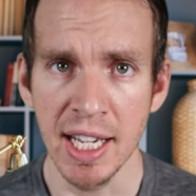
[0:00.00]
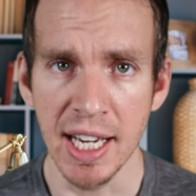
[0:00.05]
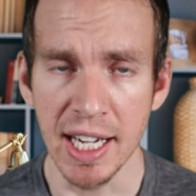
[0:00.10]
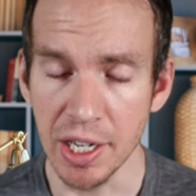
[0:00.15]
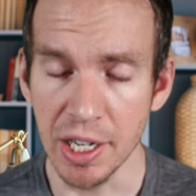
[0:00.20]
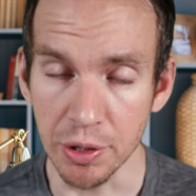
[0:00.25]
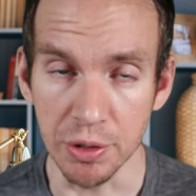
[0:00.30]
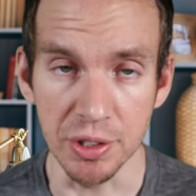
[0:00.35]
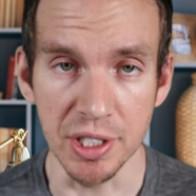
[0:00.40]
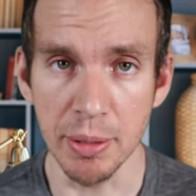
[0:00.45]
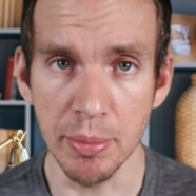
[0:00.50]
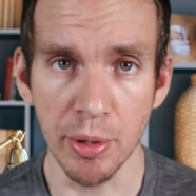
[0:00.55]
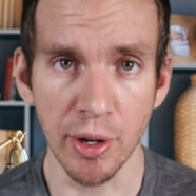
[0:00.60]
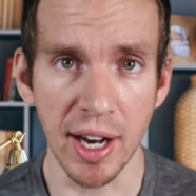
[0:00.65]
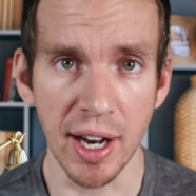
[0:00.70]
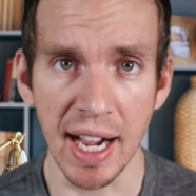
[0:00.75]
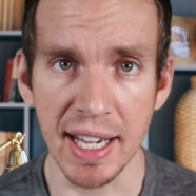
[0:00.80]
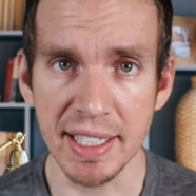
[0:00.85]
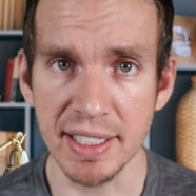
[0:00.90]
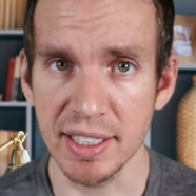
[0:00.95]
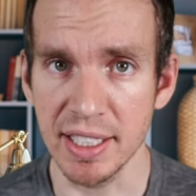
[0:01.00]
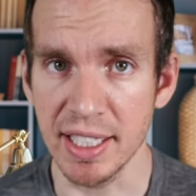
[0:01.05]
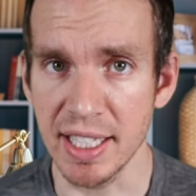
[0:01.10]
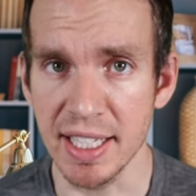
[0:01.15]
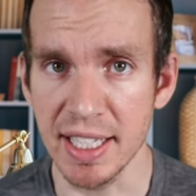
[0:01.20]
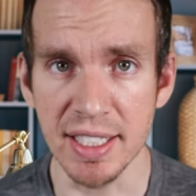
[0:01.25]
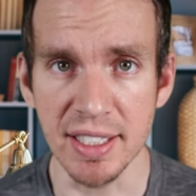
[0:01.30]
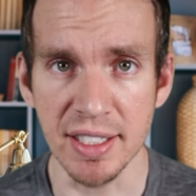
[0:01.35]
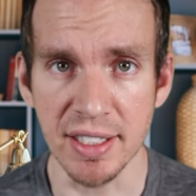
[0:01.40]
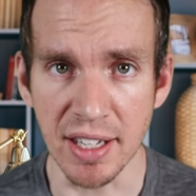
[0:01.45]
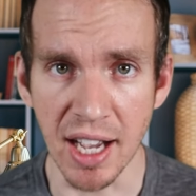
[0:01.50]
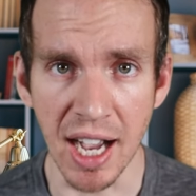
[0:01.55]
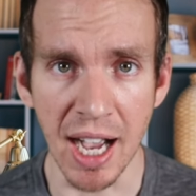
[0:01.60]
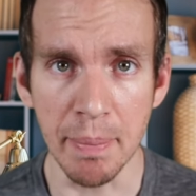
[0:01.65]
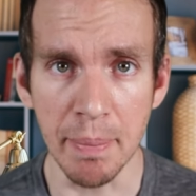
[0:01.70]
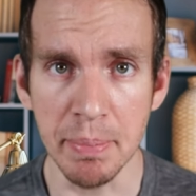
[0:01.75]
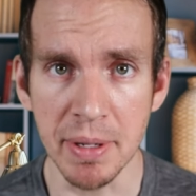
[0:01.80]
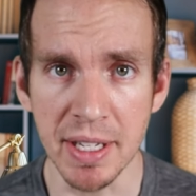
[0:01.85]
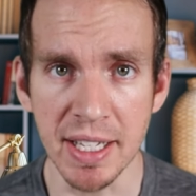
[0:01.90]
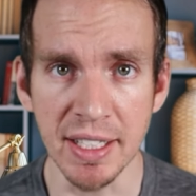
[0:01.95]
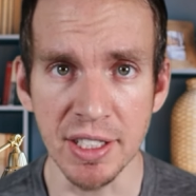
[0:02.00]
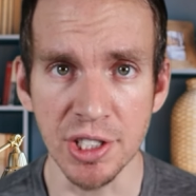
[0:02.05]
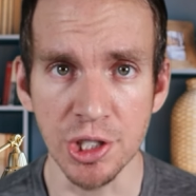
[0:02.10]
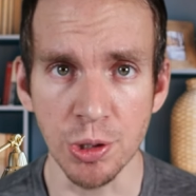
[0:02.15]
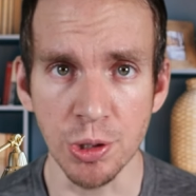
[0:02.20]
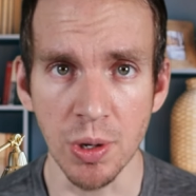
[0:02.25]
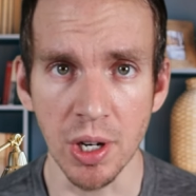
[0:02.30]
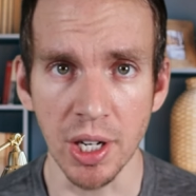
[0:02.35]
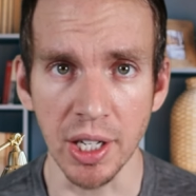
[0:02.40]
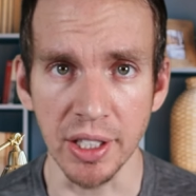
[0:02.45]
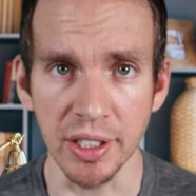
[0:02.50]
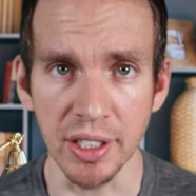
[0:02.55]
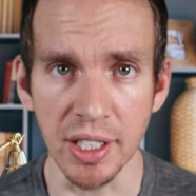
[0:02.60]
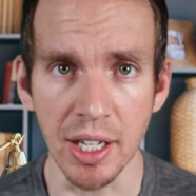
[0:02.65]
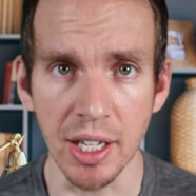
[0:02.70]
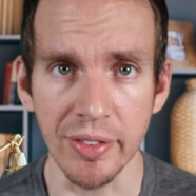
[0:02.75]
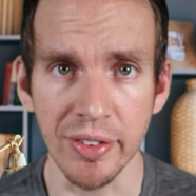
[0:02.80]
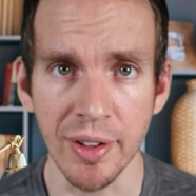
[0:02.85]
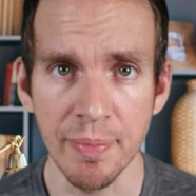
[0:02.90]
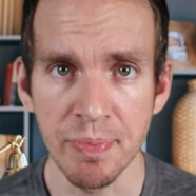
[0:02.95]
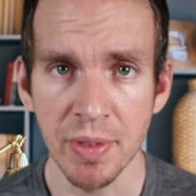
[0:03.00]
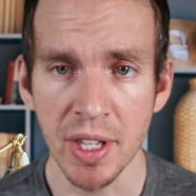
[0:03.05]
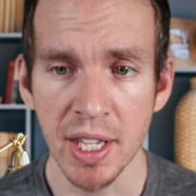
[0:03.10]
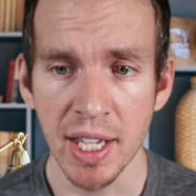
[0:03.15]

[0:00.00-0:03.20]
and other Democrats, that he's not being strong enough.